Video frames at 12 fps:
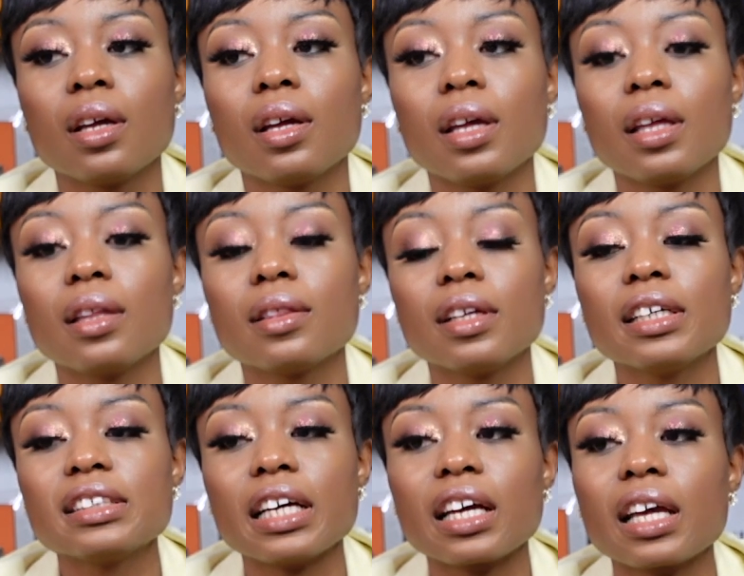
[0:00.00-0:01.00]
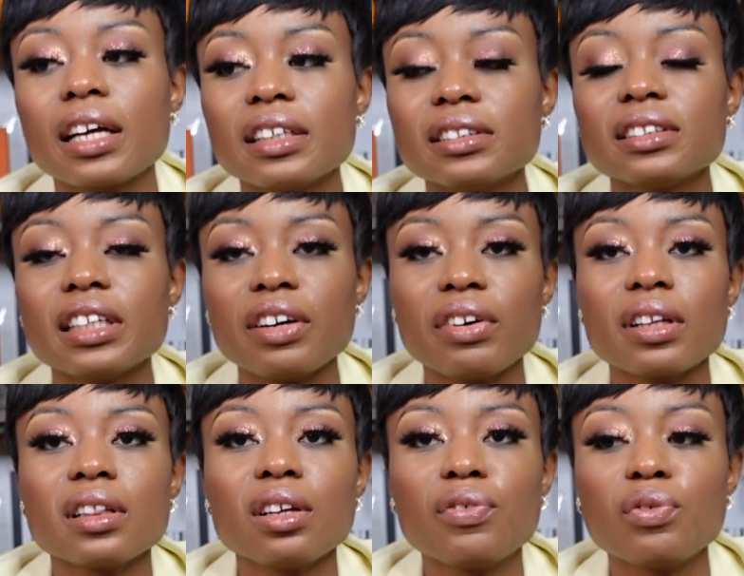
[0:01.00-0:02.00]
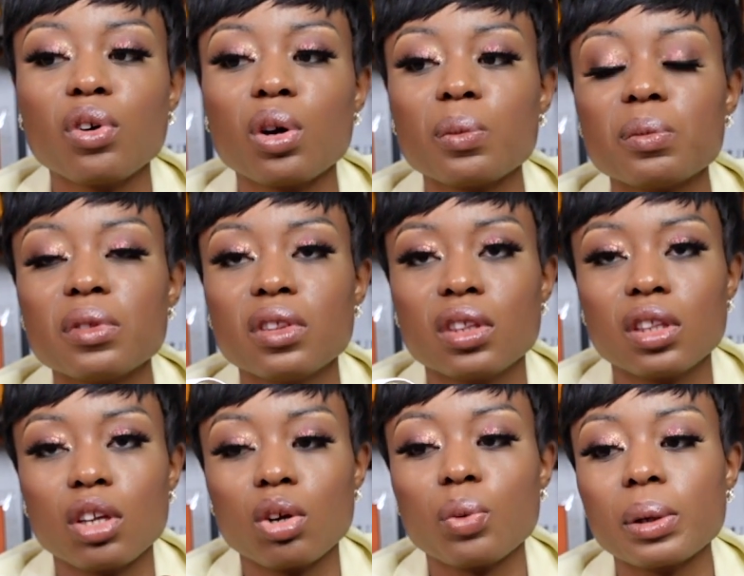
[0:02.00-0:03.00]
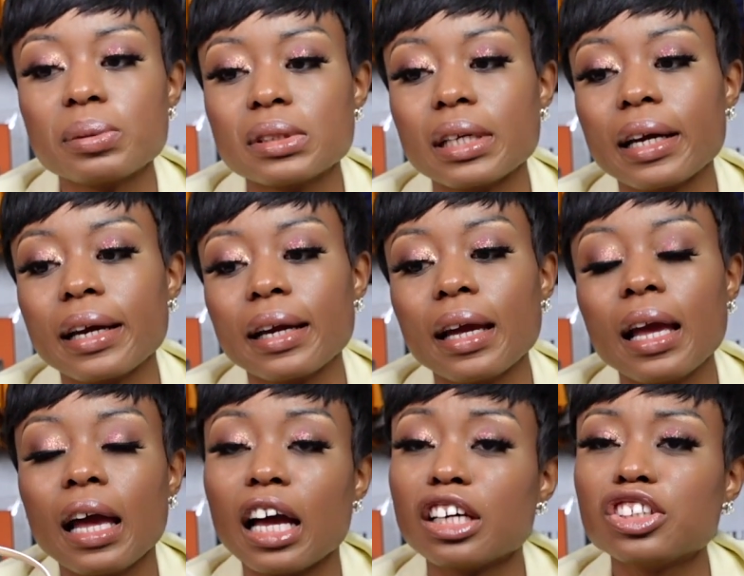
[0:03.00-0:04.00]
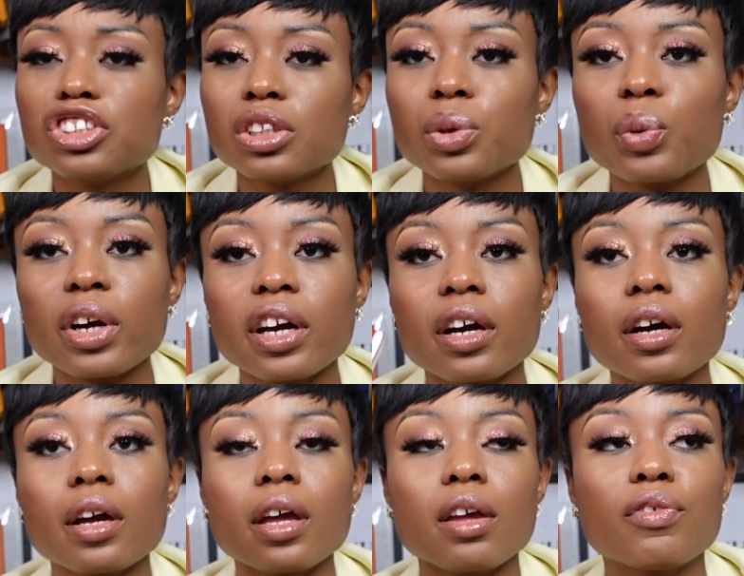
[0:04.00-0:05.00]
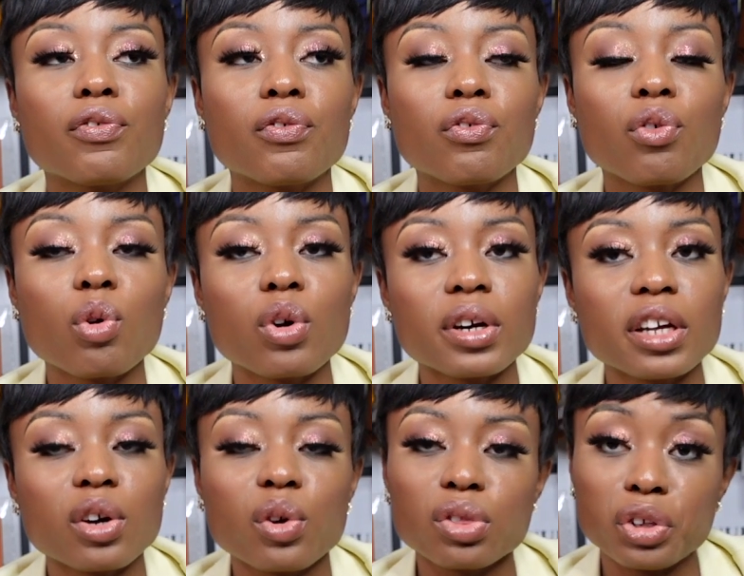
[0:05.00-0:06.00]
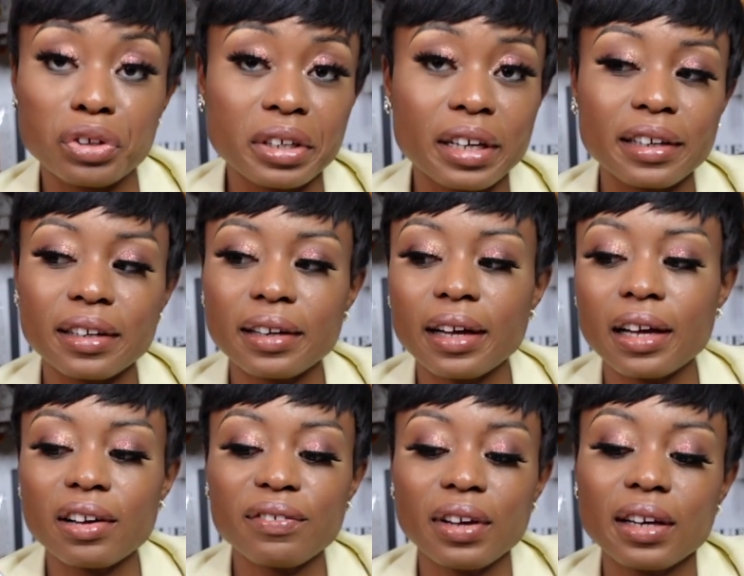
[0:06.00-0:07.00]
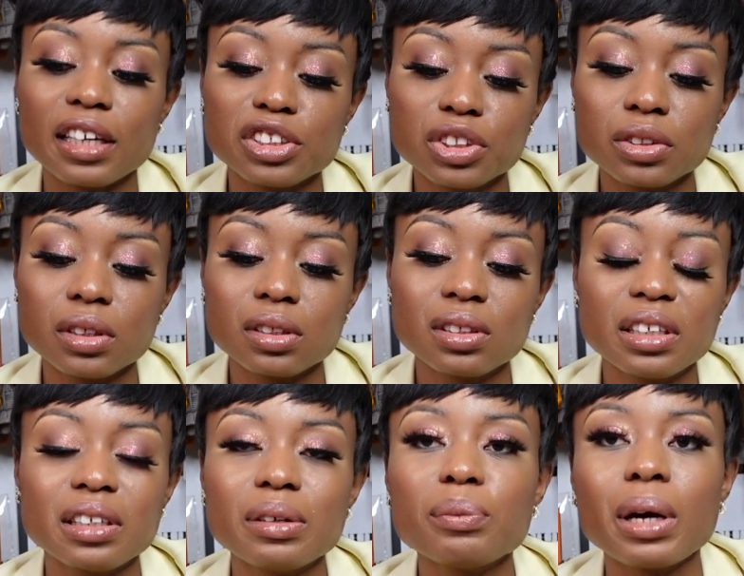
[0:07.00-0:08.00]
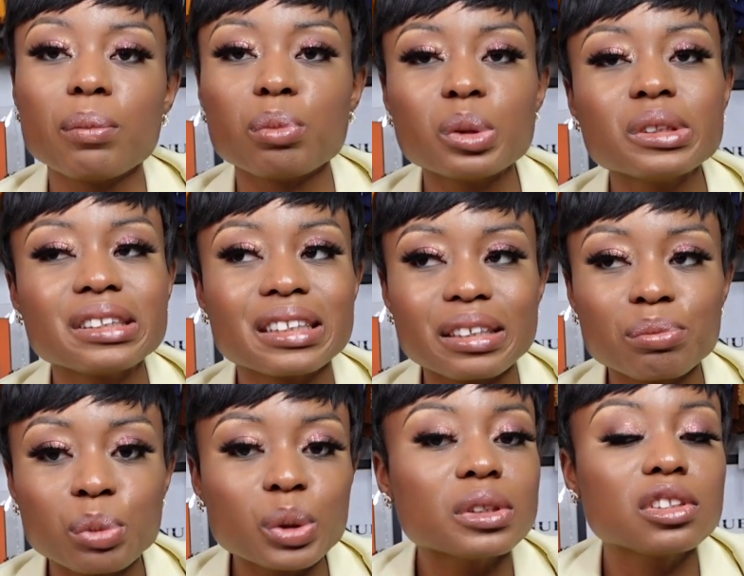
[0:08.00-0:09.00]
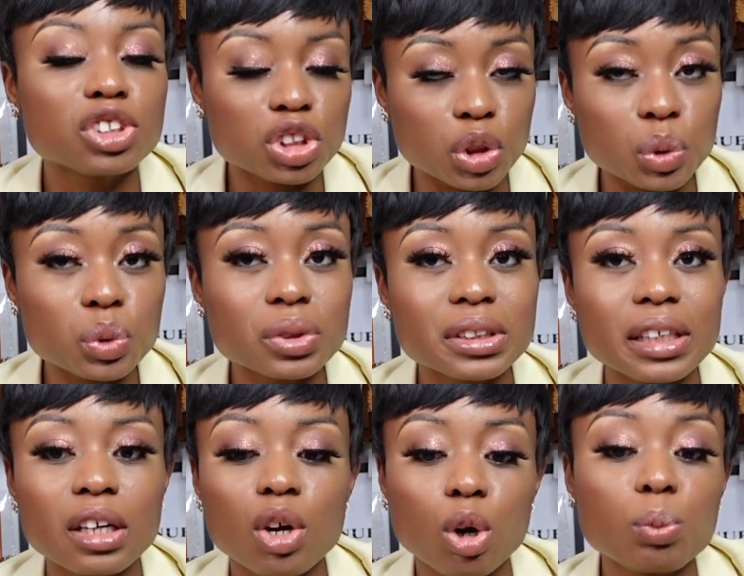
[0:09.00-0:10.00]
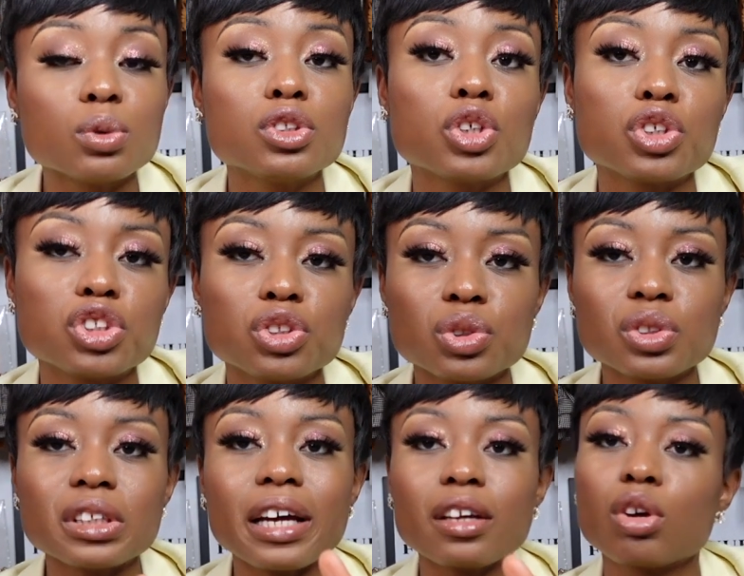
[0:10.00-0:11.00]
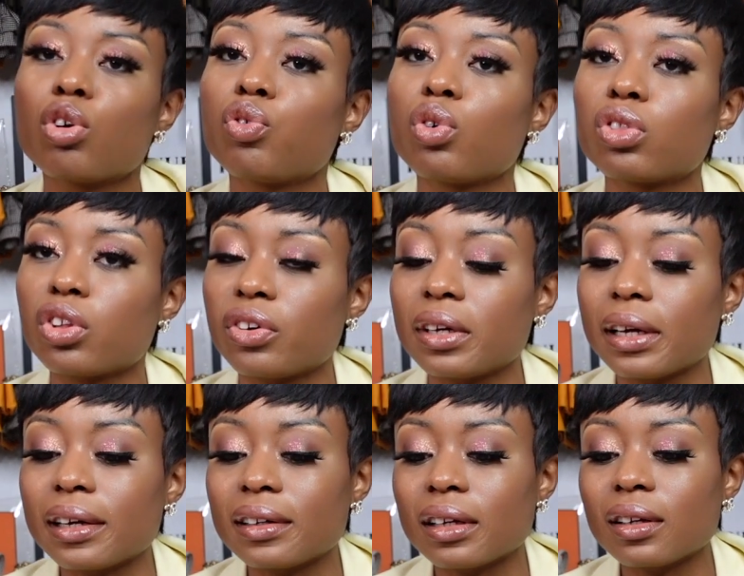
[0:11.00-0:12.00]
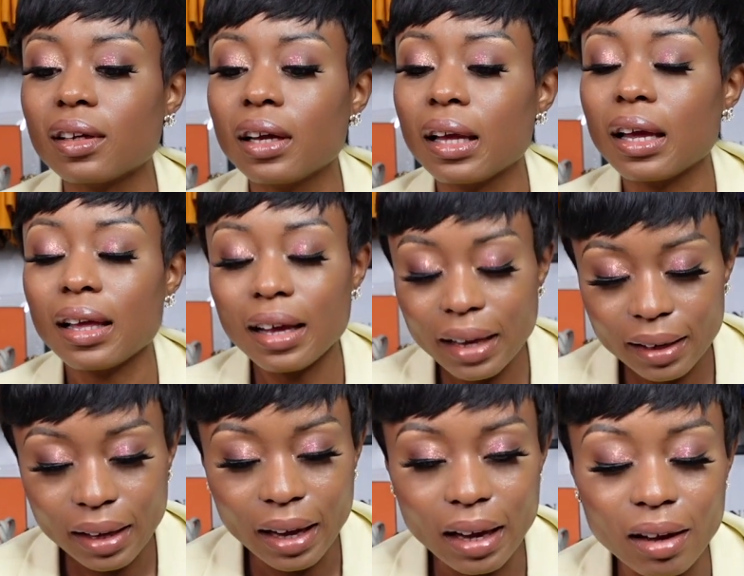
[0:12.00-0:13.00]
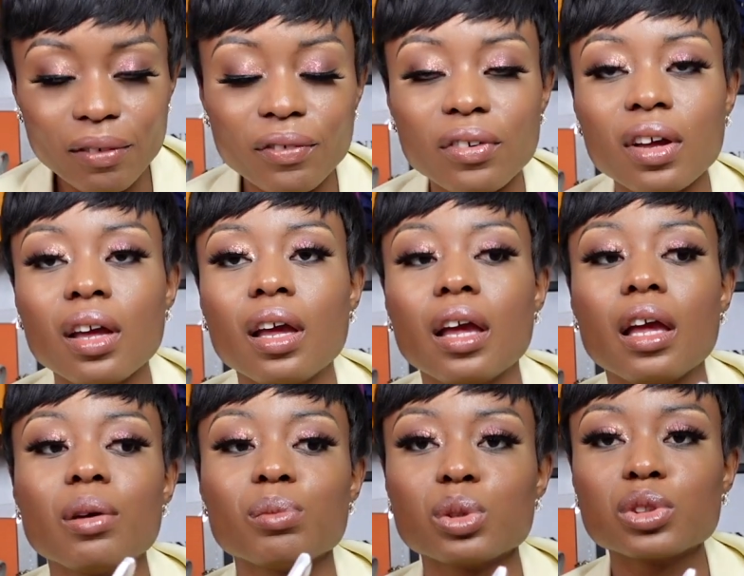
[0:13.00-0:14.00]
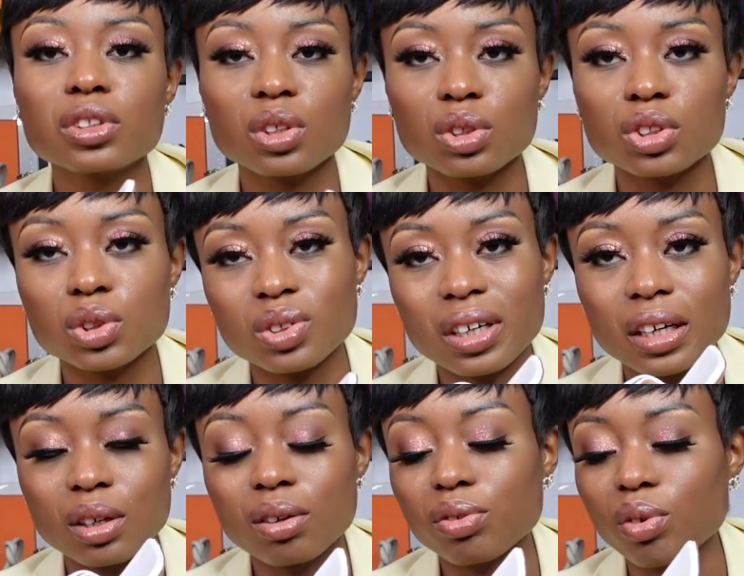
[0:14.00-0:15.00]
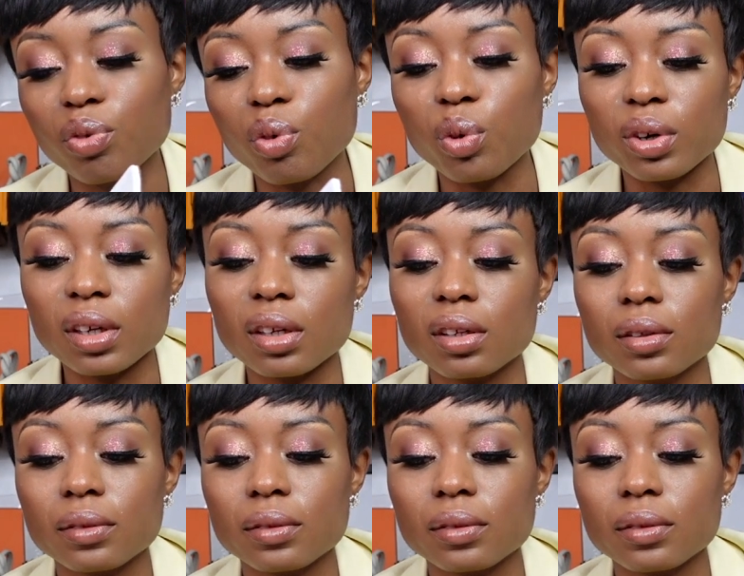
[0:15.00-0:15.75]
And this, I got it directly from their website. I usually wear a 40 or 39 and a half, and most shoes, open toe shoes, I go for 39 and a half, and most closed shoe I go for 40.